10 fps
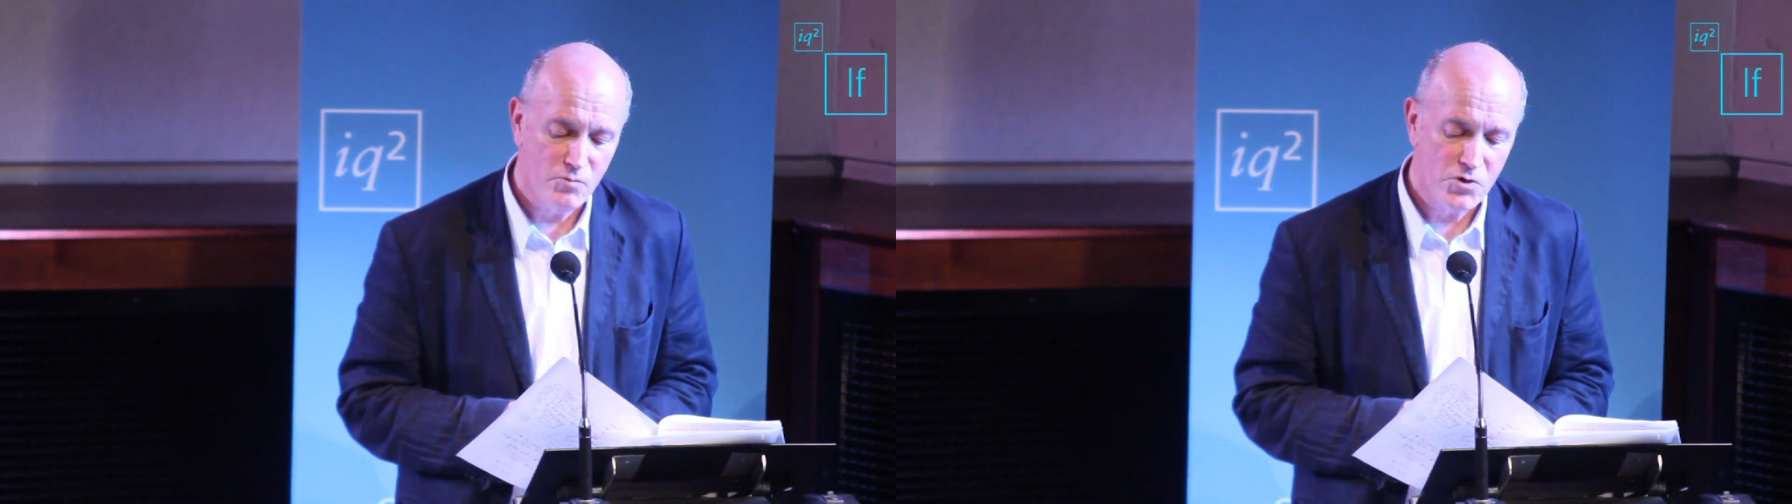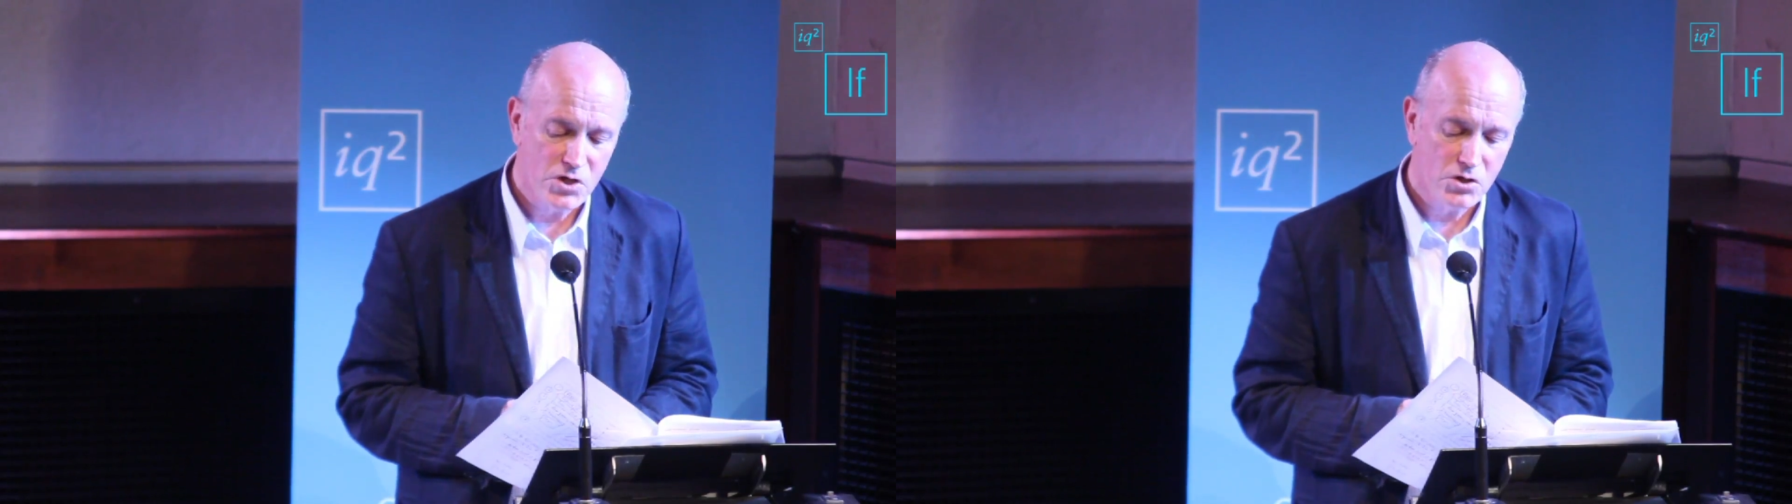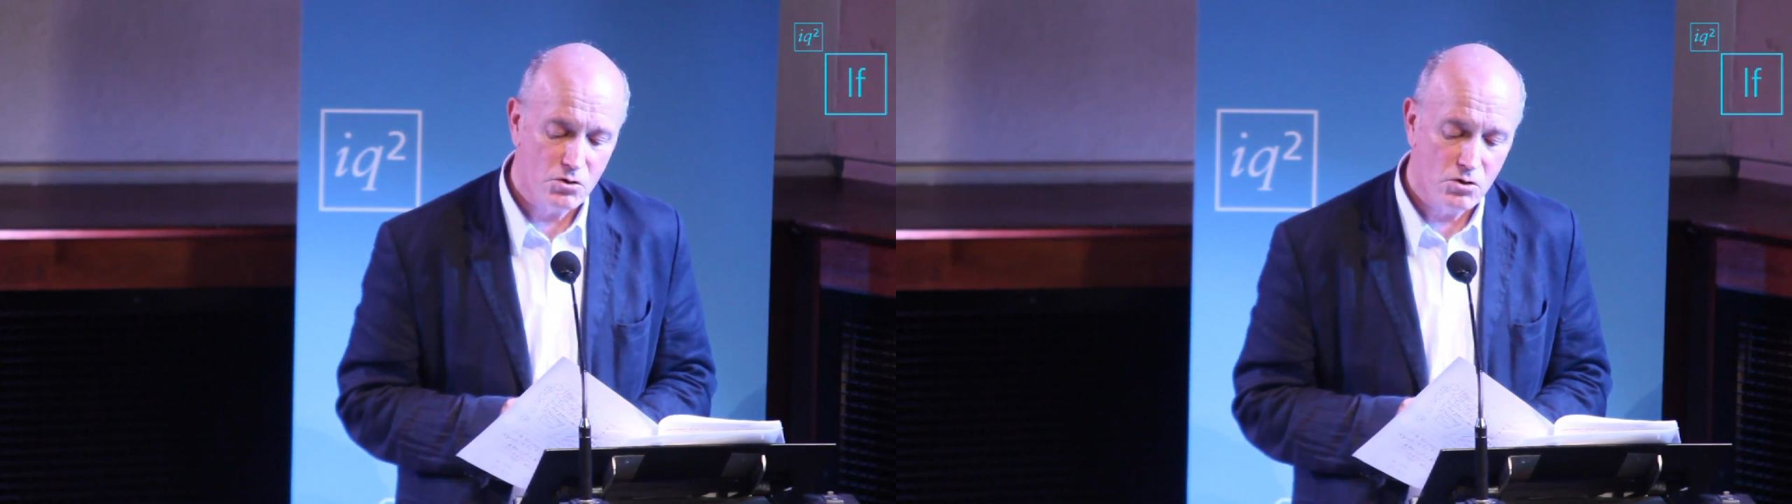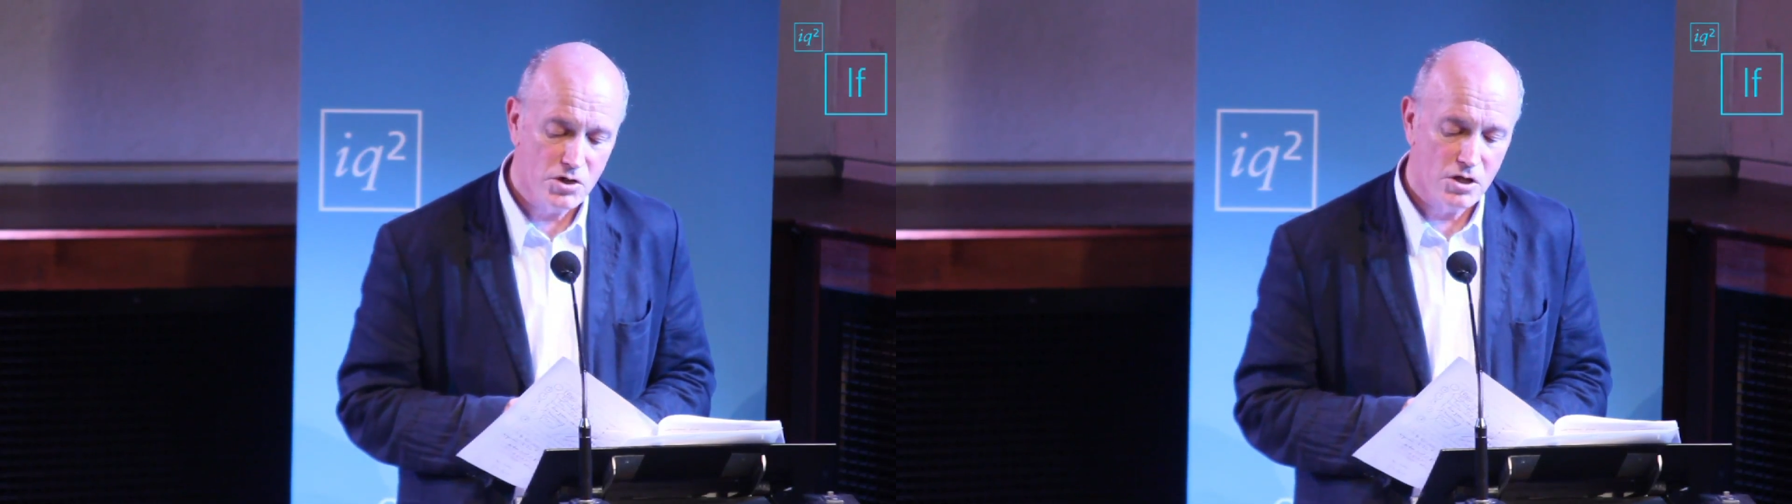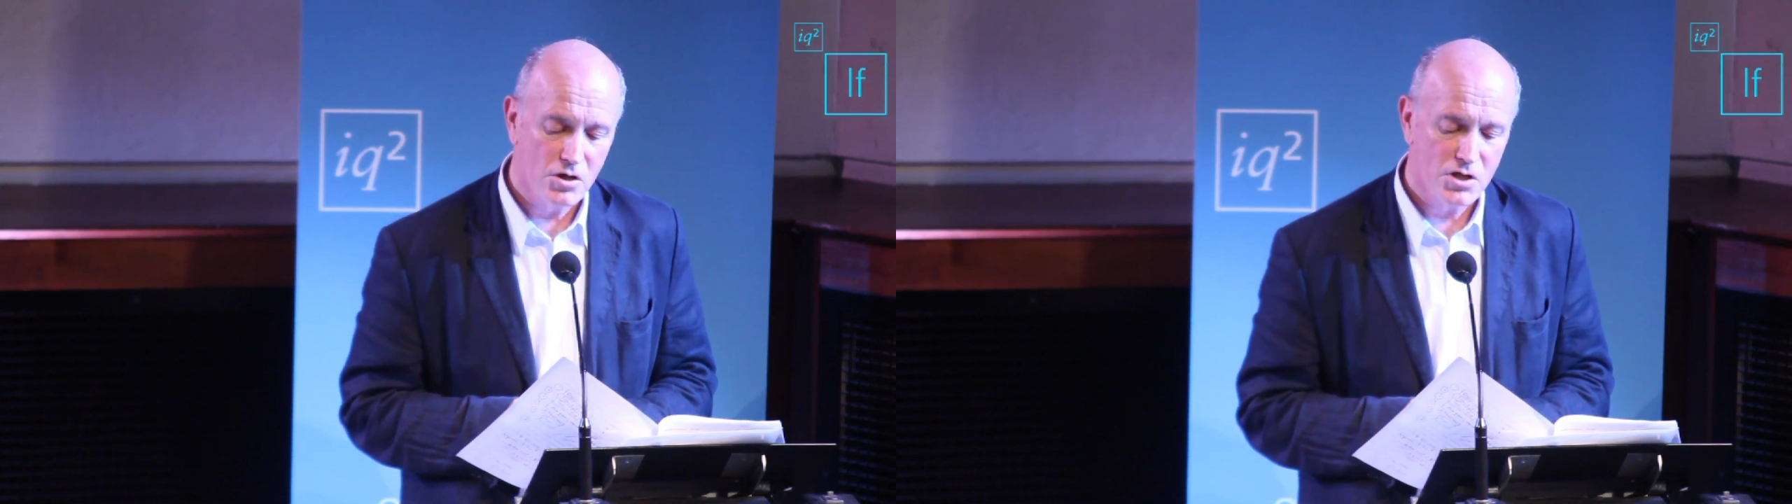was stored
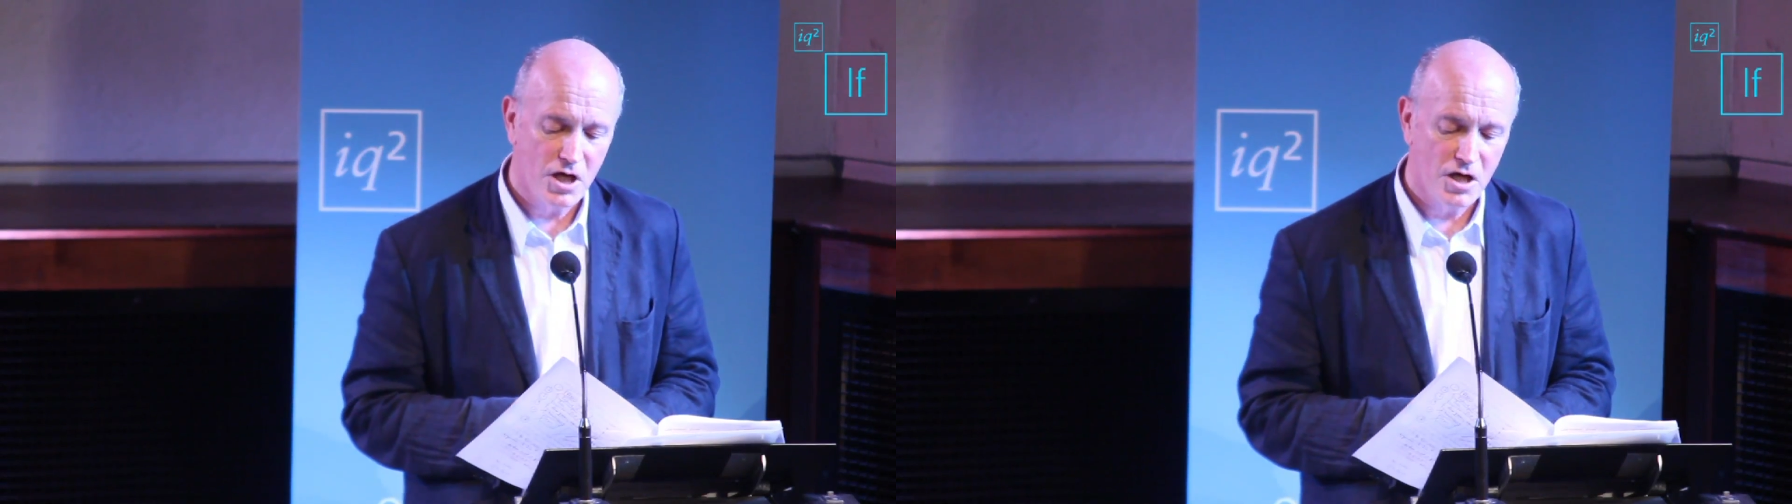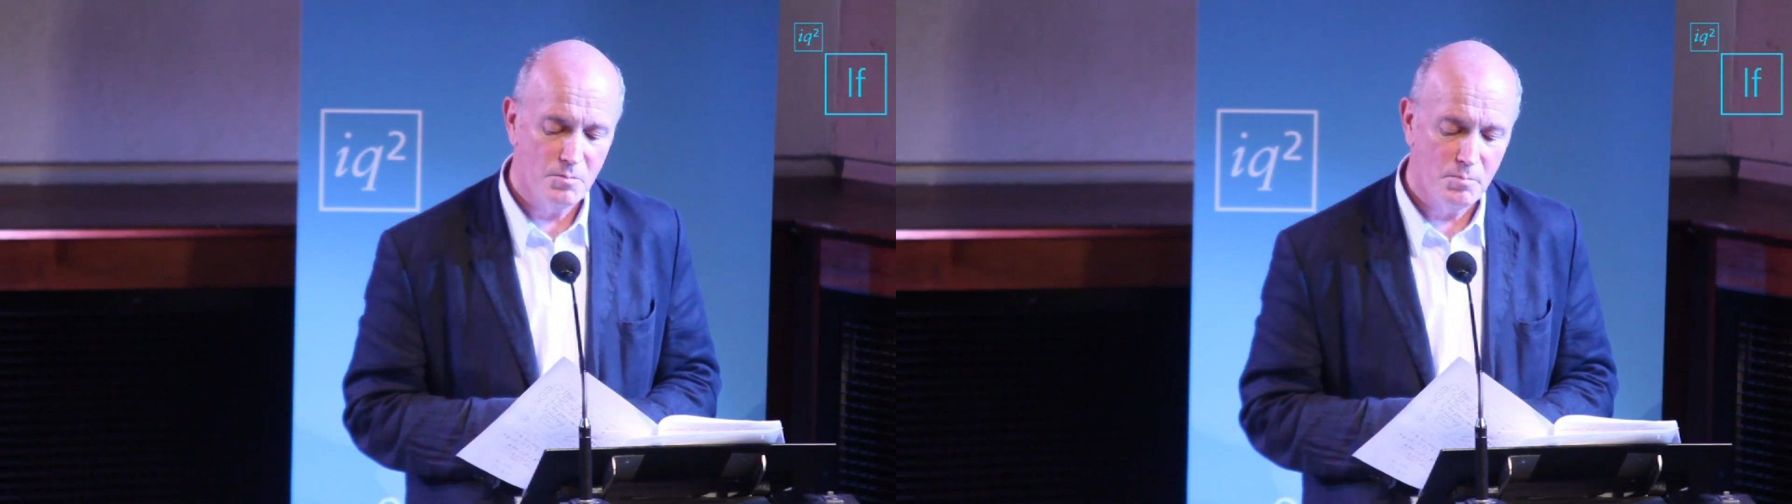alongside